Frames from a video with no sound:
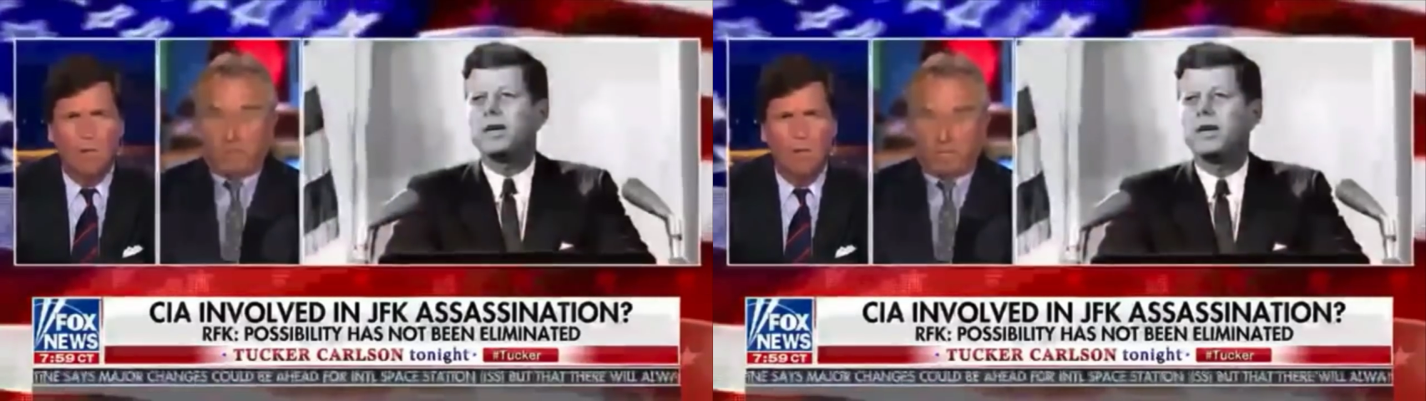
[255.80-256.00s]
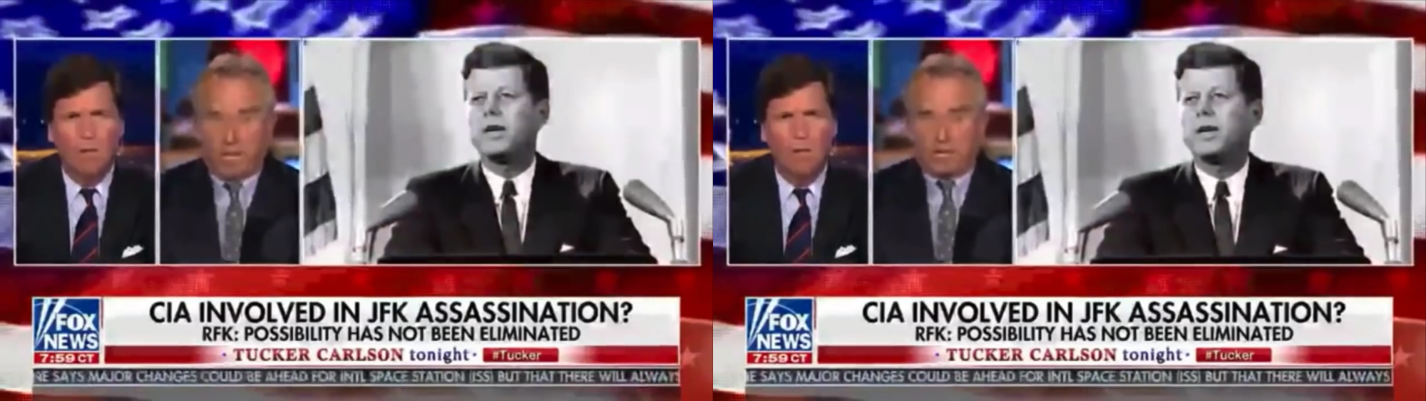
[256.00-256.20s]

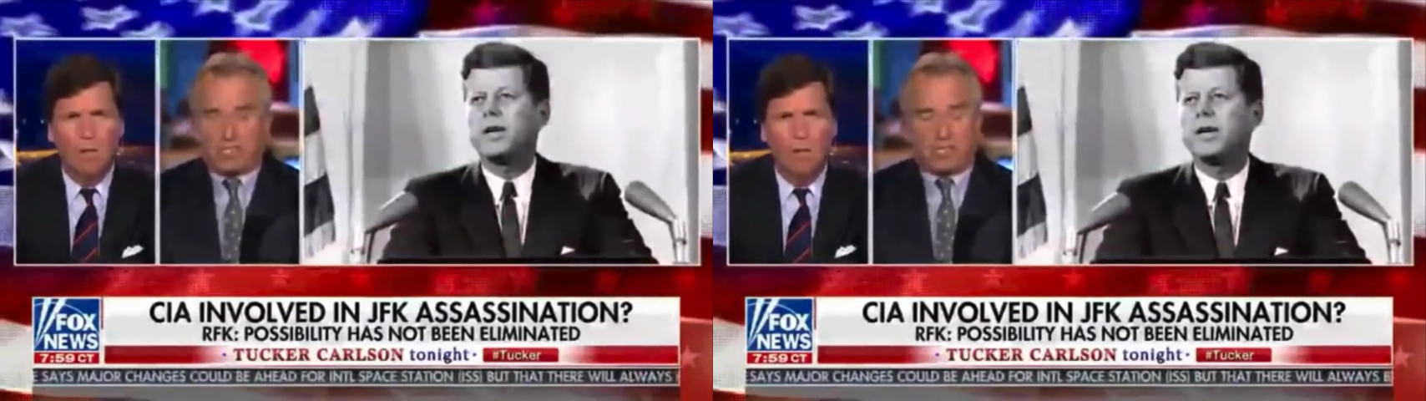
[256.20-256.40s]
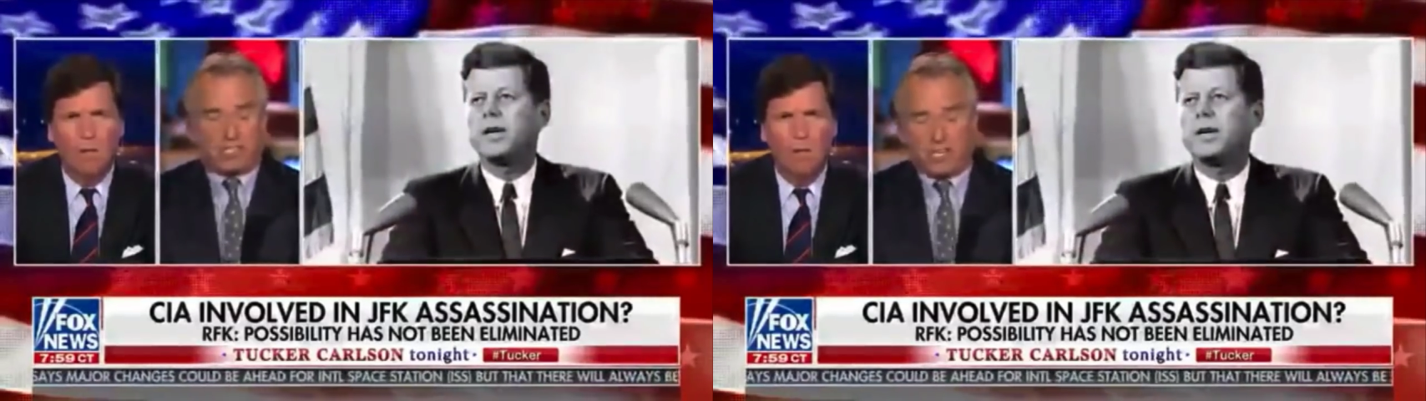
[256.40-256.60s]
Speaker 1: of
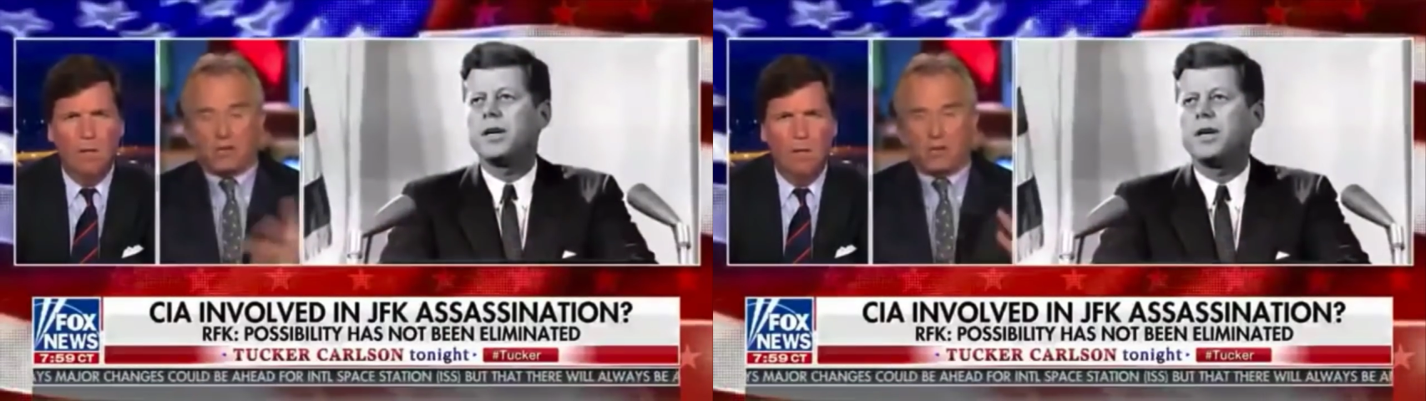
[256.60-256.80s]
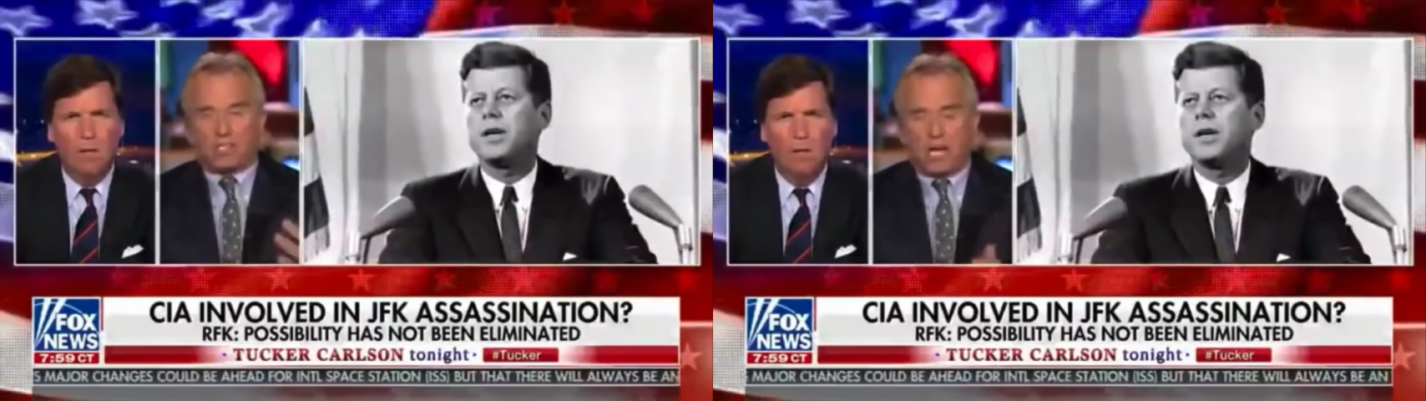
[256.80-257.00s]
Justice, and he
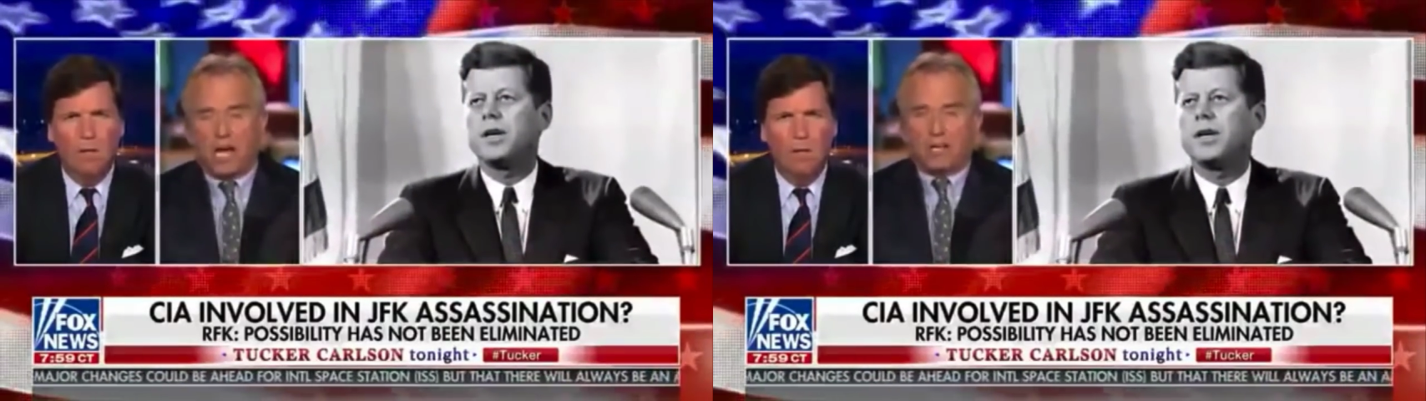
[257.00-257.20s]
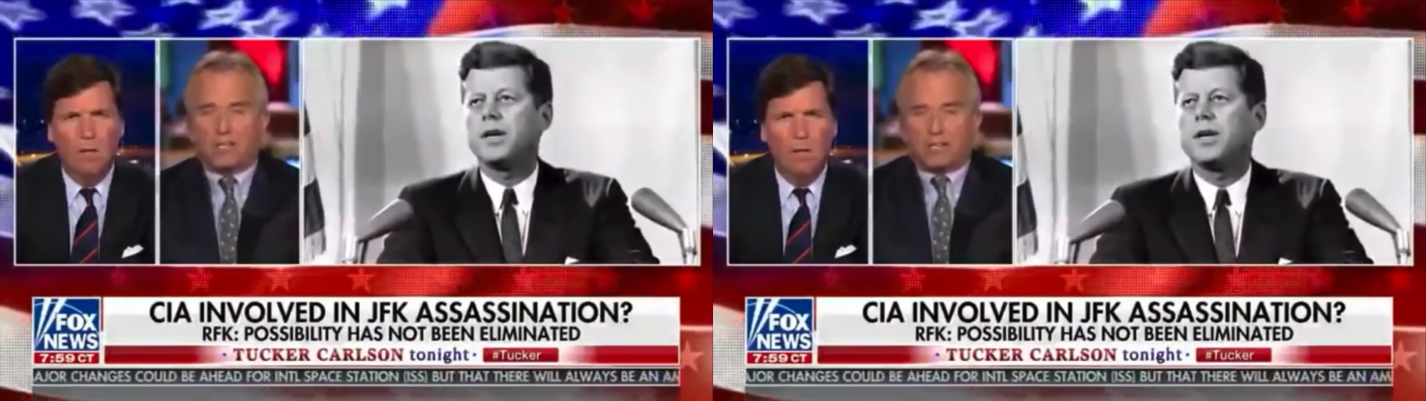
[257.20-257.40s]

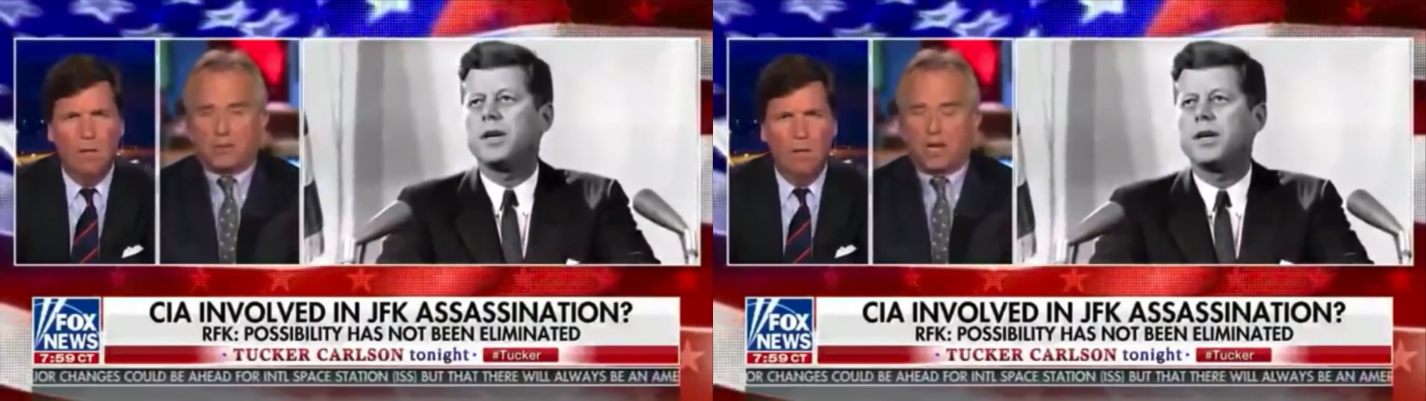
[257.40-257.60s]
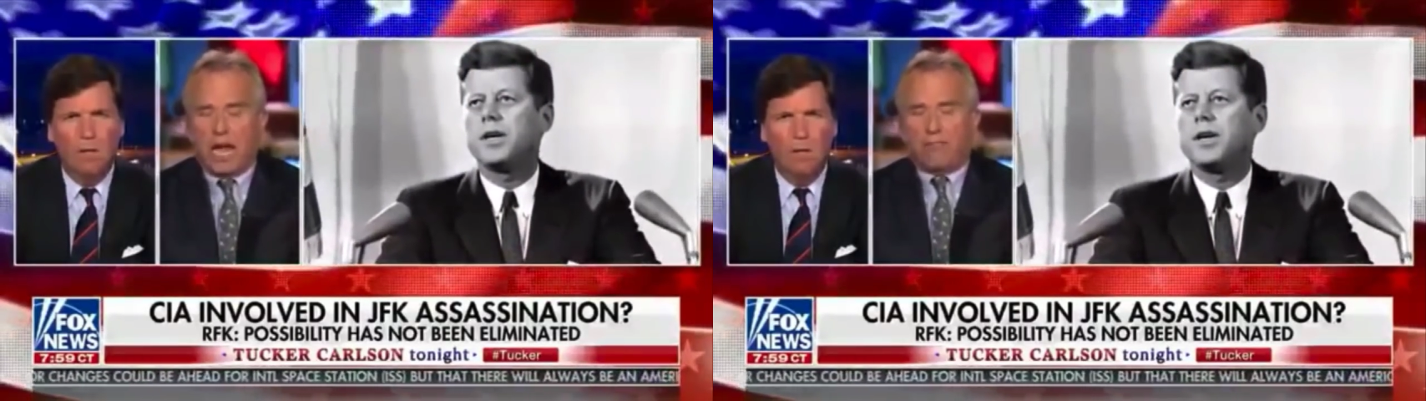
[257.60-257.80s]
resigned
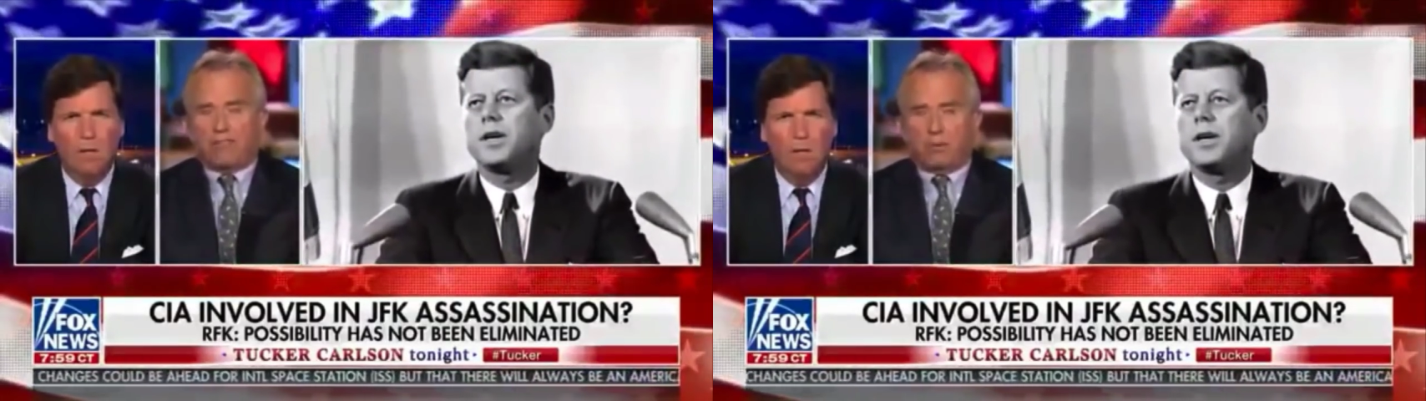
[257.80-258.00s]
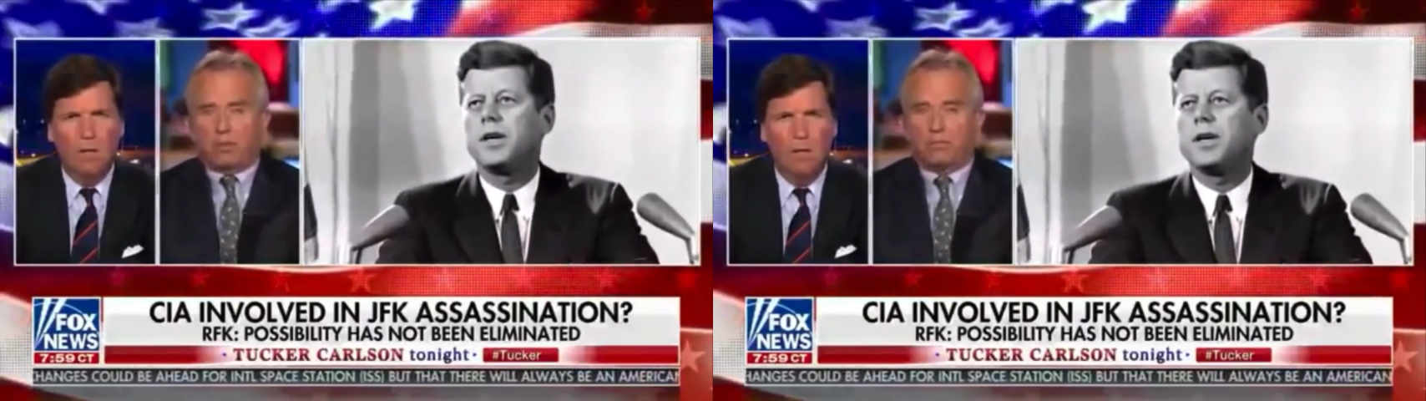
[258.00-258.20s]
soon
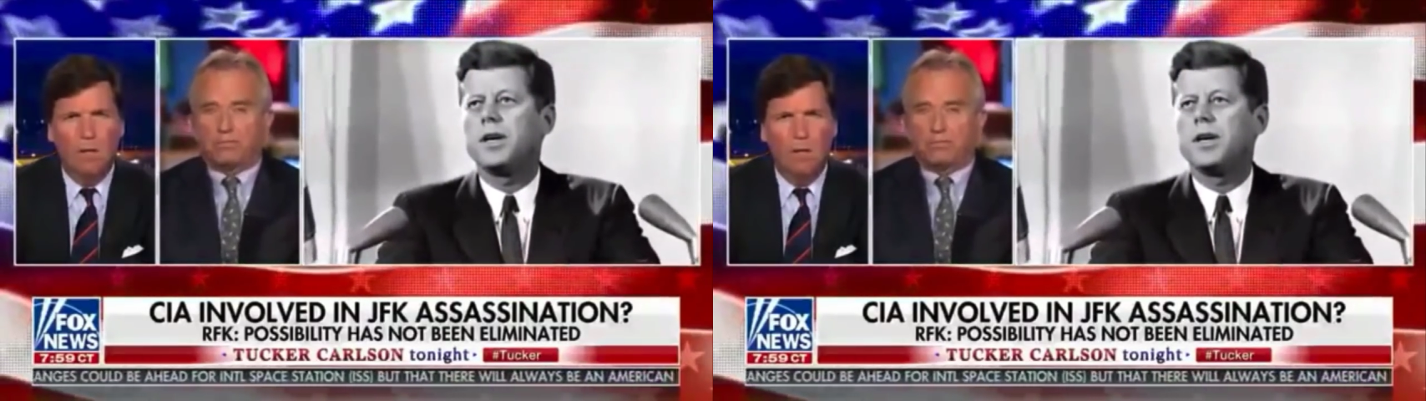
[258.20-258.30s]
afterward.